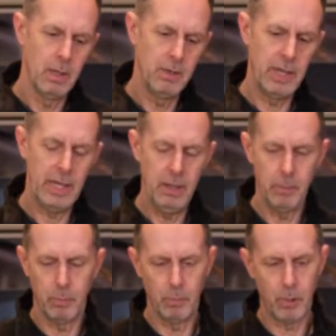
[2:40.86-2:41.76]
the
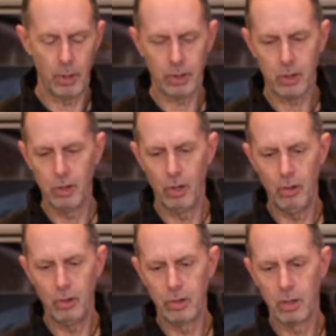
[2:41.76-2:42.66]
products
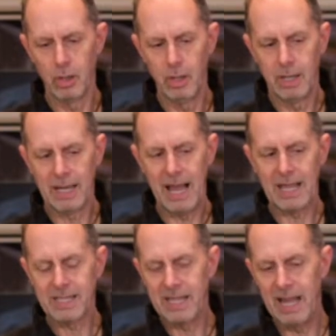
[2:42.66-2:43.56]
use
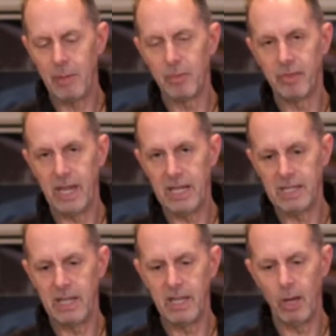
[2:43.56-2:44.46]
Class D amplification
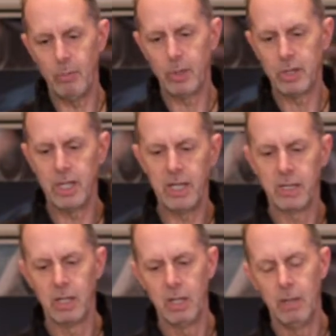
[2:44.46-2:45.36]
in the output
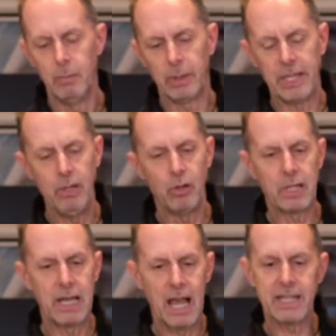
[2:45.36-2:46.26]
stage, but they use
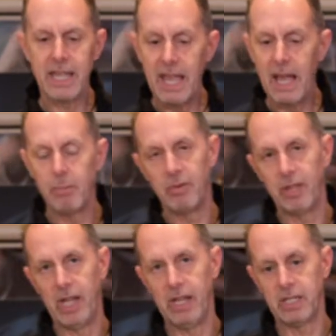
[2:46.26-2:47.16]
Class A
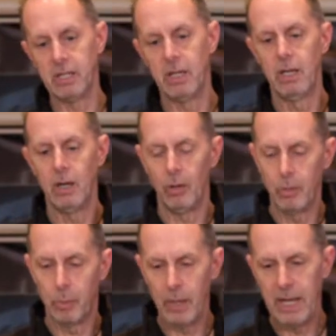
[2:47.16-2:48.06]
amplification on the
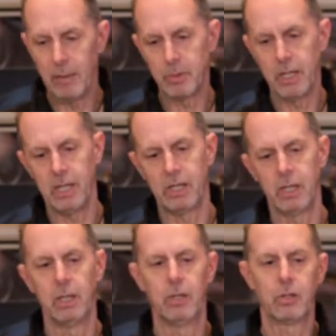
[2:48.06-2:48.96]
preamp stage.
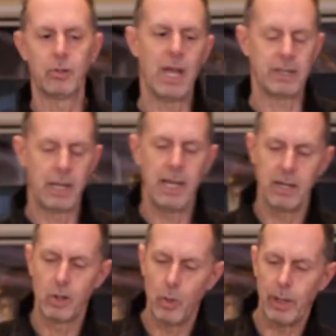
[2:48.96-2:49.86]
So that's, again,
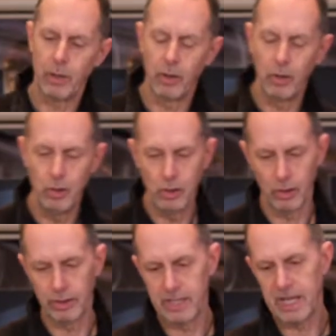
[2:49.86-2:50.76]
quite an
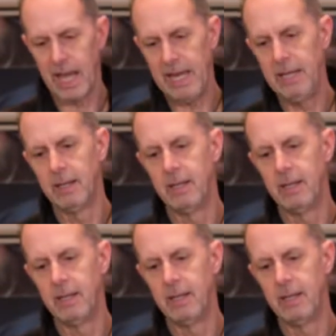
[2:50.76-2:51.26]
unusual design.